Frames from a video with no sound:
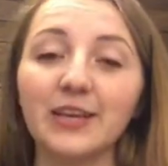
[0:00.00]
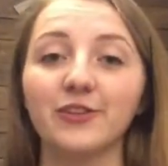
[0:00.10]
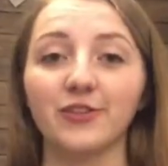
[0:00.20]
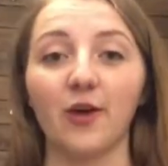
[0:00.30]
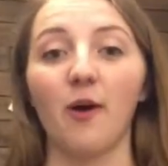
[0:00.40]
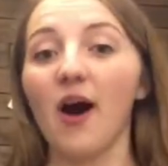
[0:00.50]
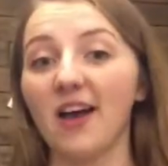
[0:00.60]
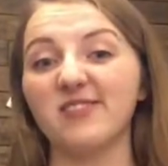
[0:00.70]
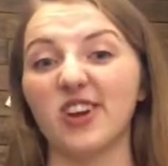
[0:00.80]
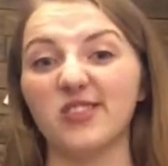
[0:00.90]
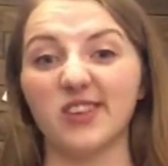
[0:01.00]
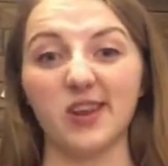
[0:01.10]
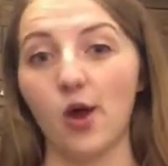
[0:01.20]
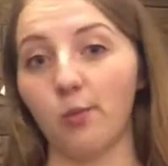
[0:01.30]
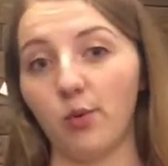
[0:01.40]
So I have chosen
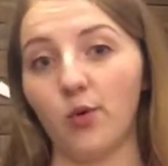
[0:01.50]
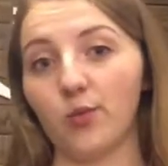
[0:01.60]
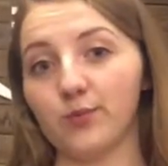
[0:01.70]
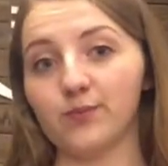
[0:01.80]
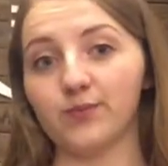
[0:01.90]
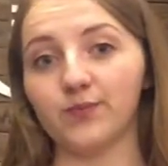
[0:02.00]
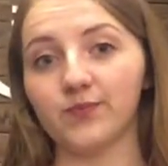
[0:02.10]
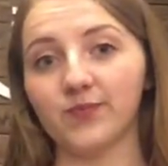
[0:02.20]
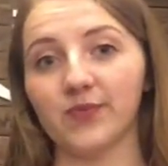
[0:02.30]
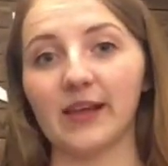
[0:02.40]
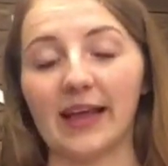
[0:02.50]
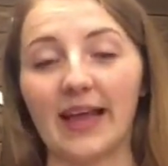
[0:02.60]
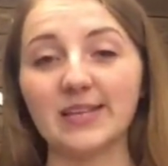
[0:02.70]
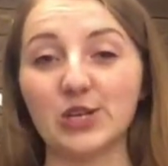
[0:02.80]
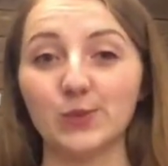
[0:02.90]
a ball.
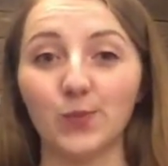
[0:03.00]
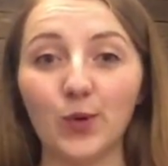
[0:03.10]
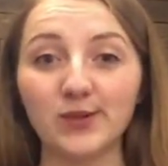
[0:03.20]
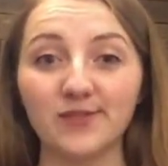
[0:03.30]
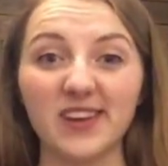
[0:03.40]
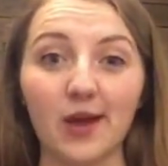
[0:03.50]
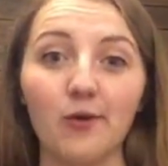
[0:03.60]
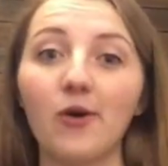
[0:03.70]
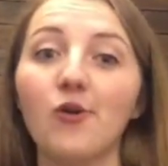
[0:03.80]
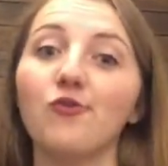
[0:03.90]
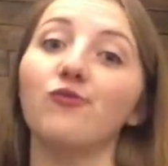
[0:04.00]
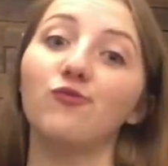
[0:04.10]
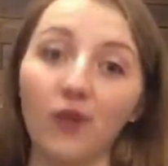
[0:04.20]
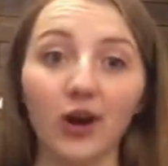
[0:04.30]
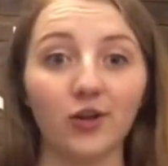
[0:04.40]
Okay, so just pause the video,
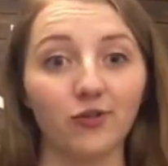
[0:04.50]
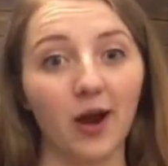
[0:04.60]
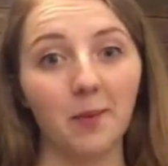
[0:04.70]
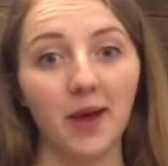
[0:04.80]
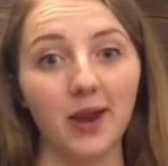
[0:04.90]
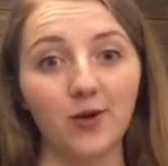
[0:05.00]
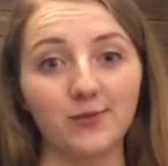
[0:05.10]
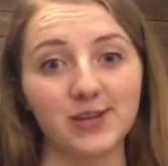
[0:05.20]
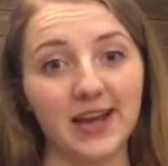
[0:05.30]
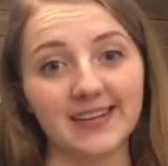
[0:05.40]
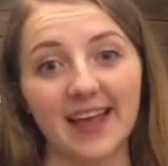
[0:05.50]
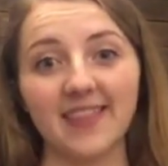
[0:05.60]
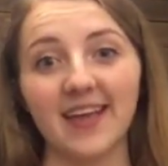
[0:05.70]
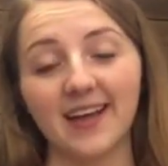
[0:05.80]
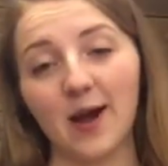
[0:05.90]
run and grab an object and
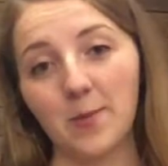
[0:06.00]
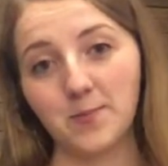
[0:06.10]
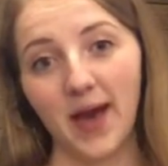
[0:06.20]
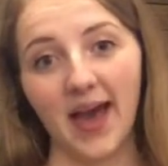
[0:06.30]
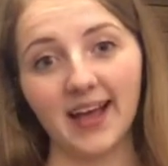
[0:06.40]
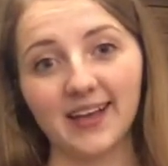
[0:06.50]
then come back.